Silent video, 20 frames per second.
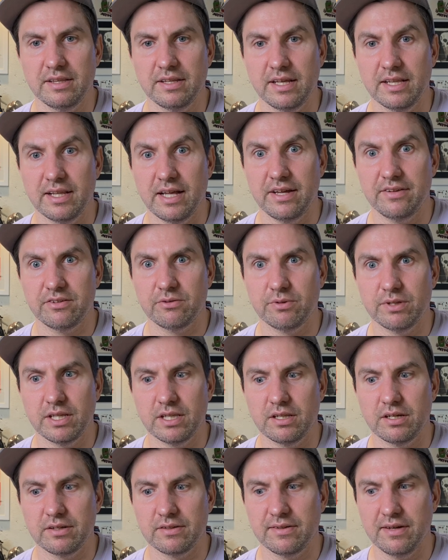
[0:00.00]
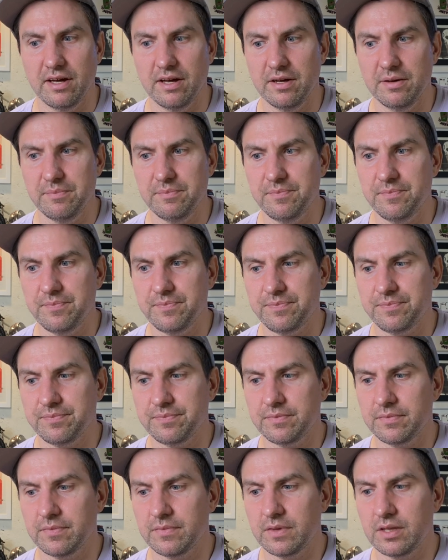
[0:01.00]
they last a really long time,
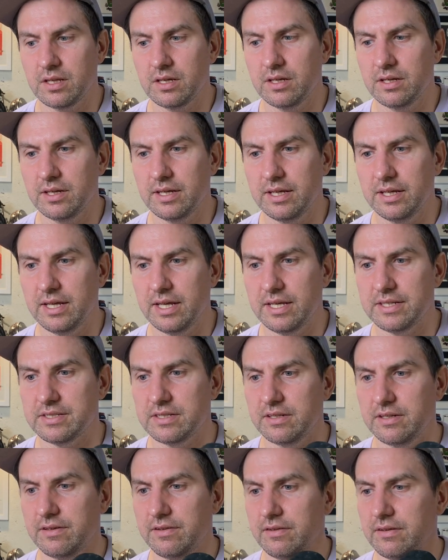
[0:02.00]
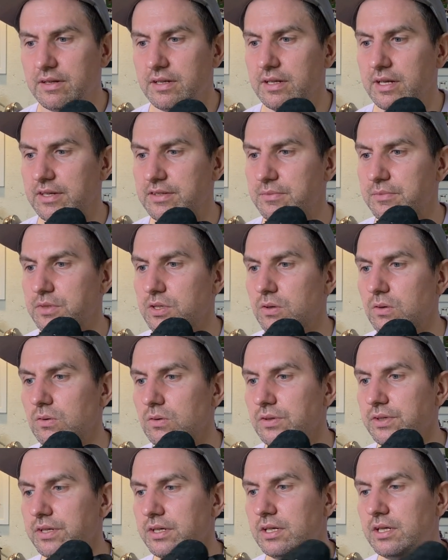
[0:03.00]
as I'm
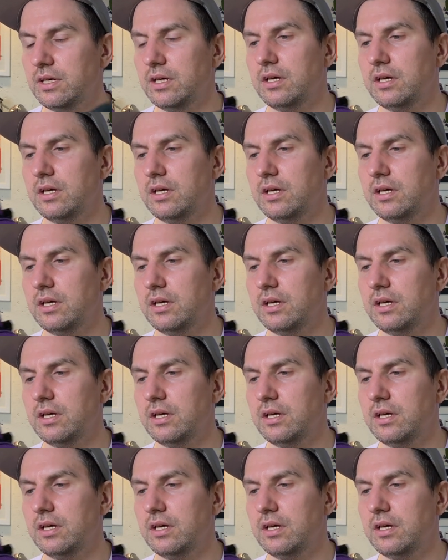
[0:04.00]
told,